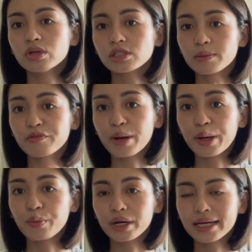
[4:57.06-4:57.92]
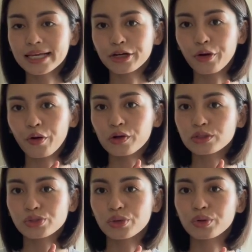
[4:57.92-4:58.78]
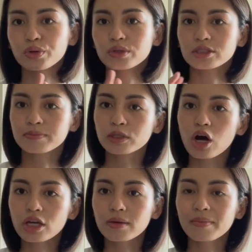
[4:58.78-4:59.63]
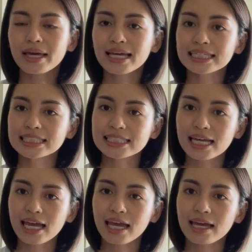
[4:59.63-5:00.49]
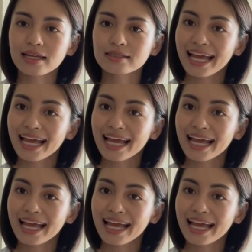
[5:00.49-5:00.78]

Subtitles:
some of my work here also, some documents and